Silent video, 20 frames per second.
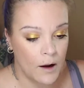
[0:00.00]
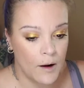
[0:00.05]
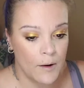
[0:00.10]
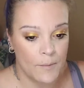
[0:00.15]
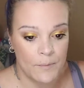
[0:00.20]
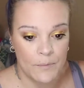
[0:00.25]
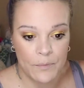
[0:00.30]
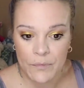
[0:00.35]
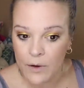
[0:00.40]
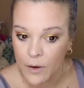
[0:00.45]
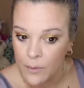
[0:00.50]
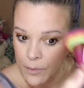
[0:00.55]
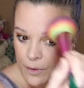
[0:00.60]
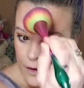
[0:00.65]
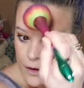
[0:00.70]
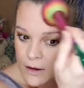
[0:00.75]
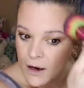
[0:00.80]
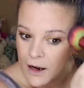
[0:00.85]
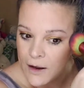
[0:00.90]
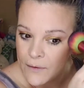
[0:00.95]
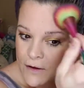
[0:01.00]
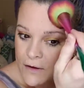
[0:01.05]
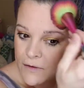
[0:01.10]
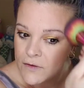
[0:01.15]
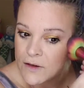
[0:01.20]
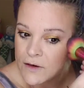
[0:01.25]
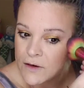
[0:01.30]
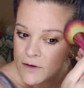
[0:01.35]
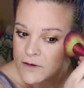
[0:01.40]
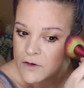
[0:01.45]
um, but I
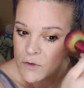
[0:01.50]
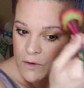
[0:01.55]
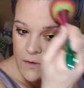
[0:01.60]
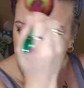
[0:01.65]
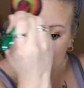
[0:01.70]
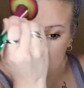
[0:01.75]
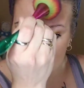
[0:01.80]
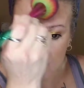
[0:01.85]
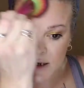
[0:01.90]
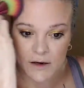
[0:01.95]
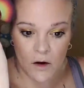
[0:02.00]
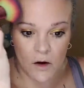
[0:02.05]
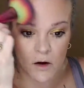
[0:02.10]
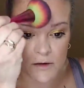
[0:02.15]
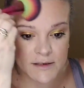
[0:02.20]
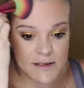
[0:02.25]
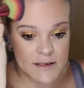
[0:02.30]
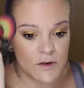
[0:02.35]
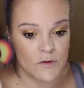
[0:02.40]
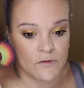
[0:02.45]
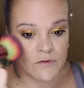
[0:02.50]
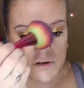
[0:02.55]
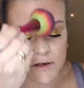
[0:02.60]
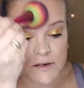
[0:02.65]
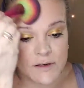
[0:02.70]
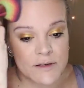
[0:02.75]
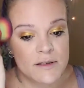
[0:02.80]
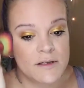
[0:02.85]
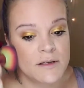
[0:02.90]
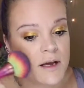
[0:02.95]
think doing this like all
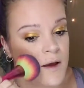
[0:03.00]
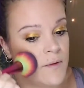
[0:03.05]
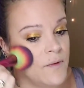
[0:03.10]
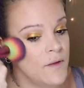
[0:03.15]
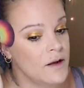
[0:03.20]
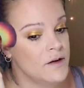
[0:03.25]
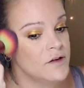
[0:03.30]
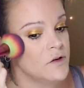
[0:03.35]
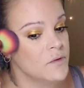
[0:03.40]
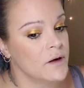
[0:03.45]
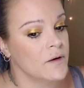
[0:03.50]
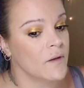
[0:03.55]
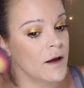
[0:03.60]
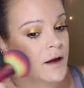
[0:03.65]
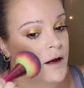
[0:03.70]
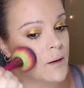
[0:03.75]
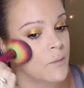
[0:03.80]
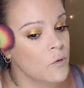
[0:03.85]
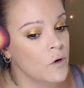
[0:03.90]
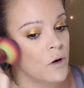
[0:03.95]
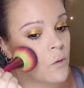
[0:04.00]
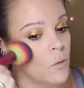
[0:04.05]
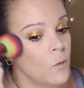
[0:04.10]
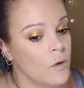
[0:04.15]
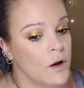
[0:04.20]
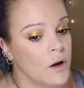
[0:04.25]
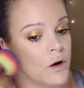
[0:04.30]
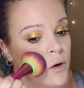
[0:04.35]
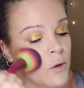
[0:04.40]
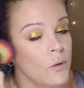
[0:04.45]
silvers and then doing like a more,
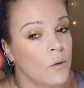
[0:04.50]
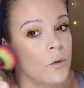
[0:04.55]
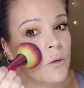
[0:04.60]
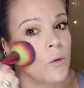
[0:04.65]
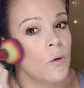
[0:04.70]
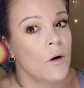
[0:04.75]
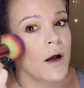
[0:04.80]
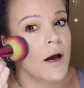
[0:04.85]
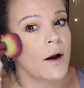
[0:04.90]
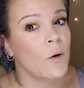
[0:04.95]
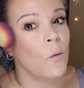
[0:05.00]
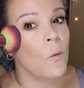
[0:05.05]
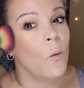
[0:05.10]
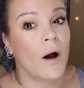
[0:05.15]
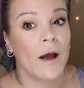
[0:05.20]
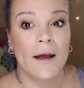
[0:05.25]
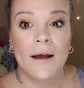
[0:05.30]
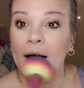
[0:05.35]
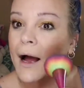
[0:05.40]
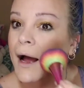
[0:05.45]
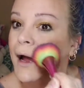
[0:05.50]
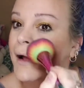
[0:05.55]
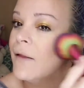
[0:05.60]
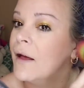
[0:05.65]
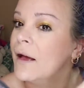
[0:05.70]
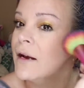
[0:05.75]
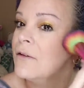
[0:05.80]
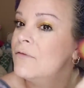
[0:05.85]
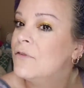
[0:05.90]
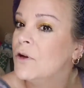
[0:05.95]
you know, kind of white
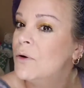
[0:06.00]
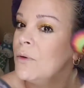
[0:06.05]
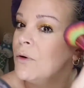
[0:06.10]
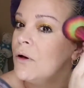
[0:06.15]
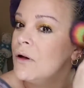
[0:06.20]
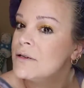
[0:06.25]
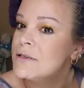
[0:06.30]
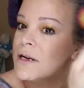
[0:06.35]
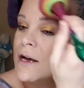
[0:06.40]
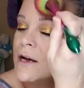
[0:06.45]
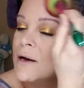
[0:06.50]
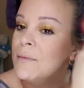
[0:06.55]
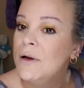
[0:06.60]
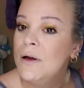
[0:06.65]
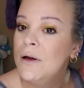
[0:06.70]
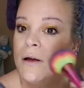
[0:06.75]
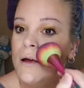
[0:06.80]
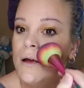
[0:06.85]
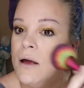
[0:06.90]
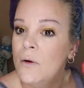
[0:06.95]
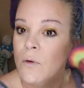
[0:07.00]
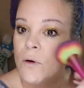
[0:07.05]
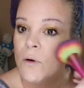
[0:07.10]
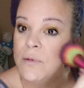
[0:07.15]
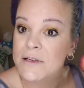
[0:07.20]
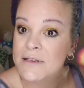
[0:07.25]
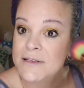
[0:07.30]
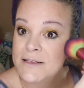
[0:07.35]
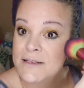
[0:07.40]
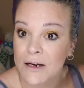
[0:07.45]
highlight, if you will, on top
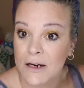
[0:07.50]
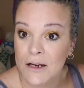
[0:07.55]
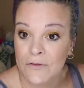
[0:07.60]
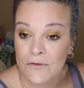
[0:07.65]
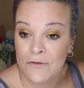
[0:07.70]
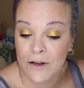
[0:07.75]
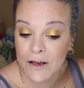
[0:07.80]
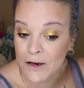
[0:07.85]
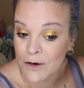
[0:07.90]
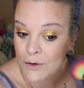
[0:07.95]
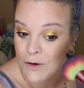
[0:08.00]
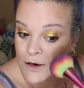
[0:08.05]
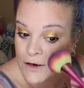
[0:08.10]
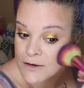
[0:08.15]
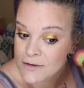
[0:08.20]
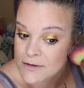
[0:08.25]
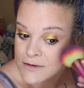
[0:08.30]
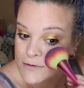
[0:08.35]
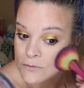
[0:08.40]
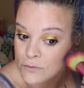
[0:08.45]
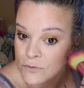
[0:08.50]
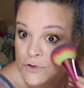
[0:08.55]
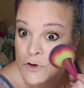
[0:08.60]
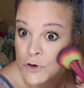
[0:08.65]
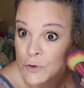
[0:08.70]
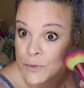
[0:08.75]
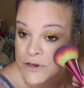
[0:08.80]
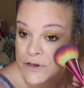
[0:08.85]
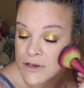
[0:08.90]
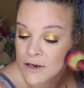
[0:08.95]
would be stunning for like New Year's.
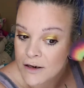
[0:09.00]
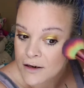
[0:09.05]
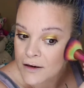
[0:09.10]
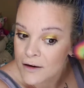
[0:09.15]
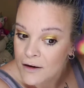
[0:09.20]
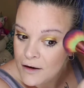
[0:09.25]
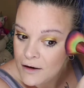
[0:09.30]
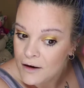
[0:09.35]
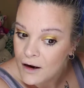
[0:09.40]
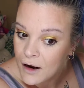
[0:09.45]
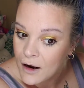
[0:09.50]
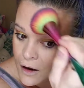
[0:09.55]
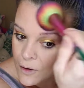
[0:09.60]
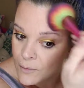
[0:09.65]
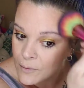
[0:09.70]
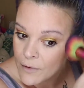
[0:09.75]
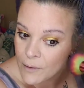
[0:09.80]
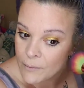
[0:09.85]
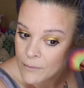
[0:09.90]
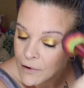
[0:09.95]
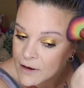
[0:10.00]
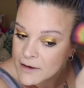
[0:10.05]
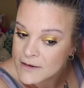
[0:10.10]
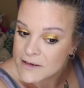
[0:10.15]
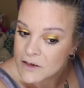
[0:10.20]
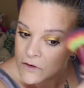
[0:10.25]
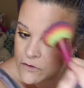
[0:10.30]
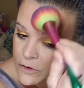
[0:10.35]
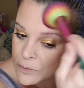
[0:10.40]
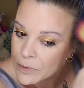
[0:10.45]
Super stunning. Um, I'm
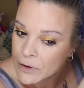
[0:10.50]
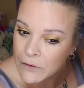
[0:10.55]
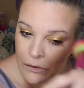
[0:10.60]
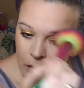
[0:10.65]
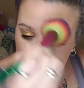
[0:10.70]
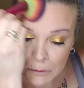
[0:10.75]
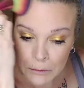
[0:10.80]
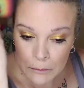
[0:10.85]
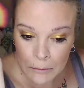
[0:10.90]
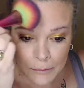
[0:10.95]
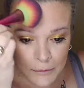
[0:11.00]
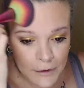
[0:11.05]
not a silver person.